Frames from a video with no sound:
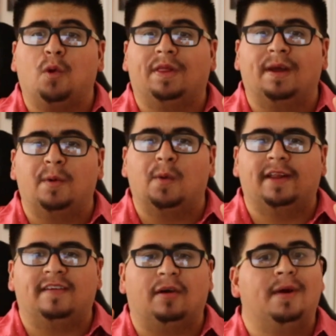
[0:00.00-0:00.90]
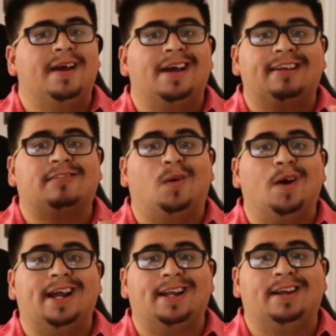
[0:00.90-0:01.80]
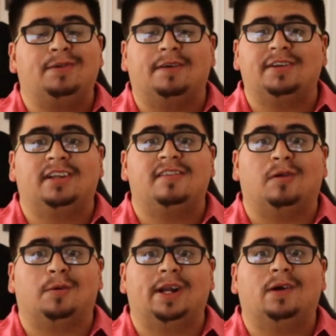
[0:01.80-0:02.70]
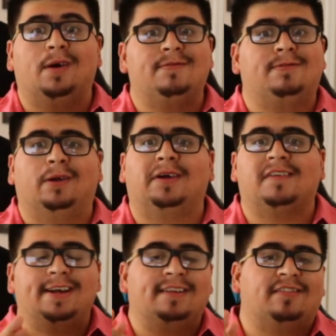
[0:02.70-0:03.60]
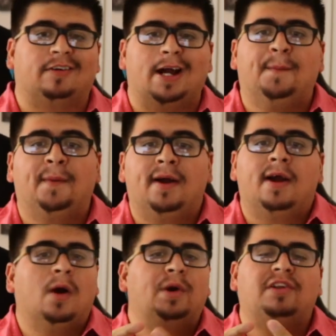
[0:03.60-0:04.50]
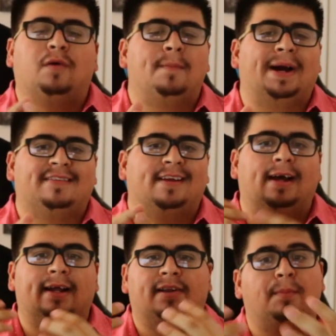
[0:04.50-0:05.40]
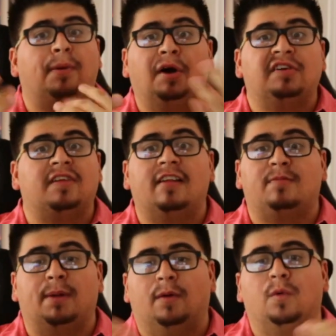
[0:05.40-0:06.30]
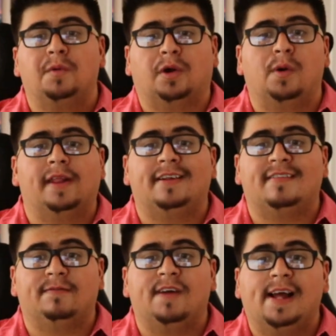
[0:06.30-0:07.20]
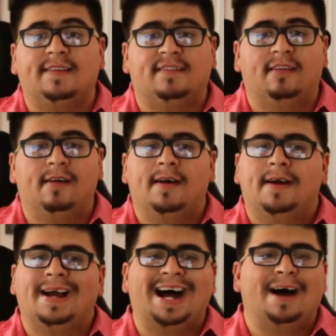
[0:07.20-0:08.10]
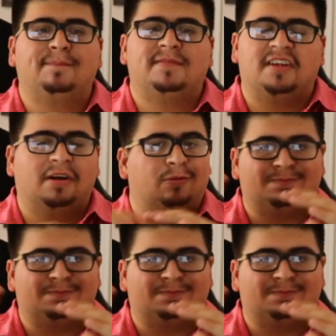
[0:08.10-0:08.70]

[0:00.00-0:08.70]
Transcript: thing we want to do is go ahead and if you haven't done so already, go ahead and follow us on Instagram. We do our best to to post as when we're going to these events. Um, so